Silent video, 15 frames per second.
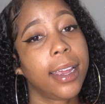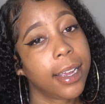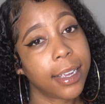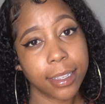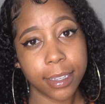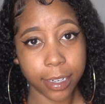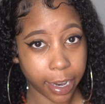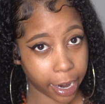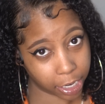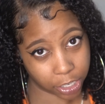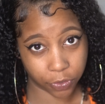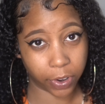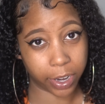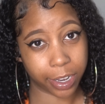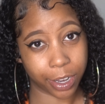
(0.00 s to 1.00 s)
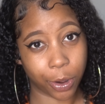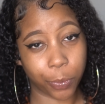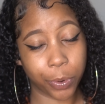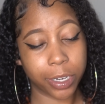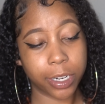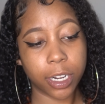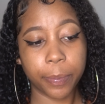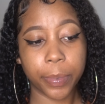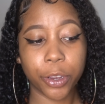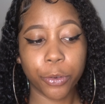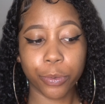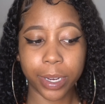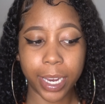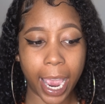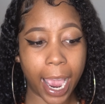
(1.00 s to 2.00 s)
in today's video, we're gonna be
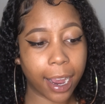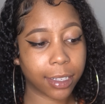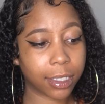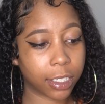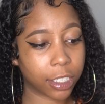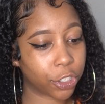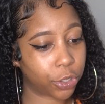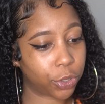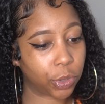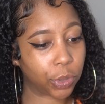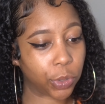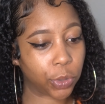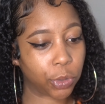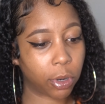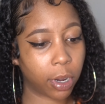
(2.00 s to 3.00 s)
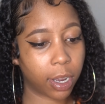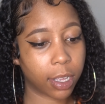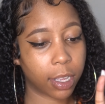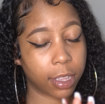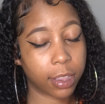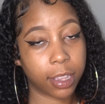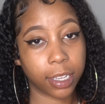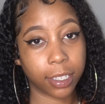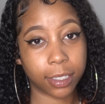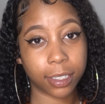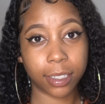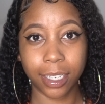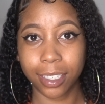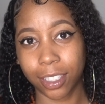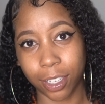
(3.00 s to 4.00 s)
reacting to this
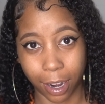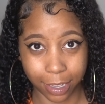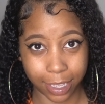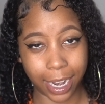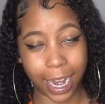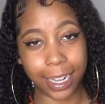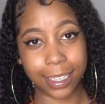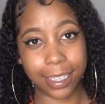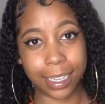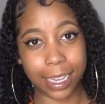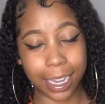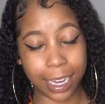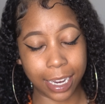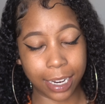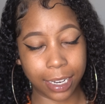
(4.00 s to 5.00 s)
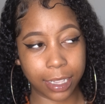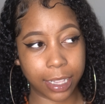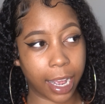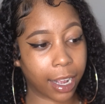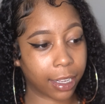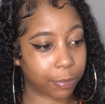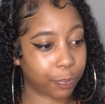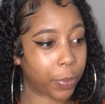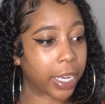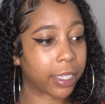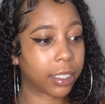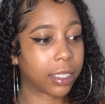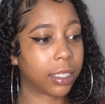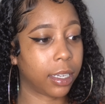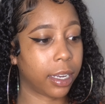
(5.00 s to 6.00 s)
TikTok that I seen that
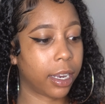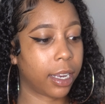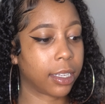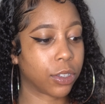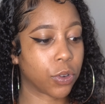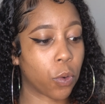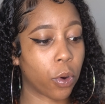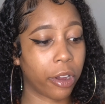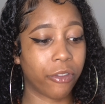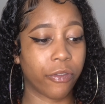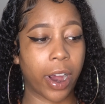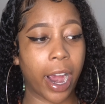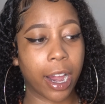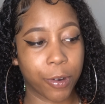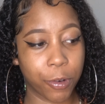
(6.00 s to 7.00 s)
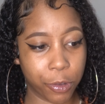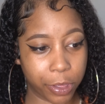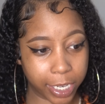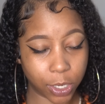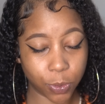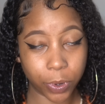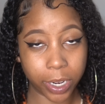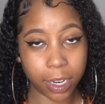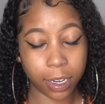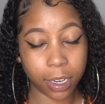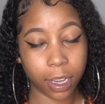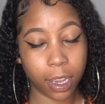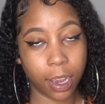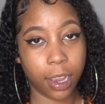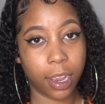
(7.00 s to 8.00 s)
basically is going viral this week.
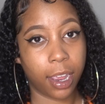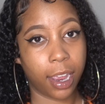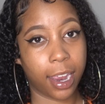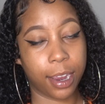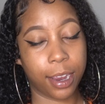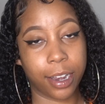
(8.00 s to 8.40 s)
And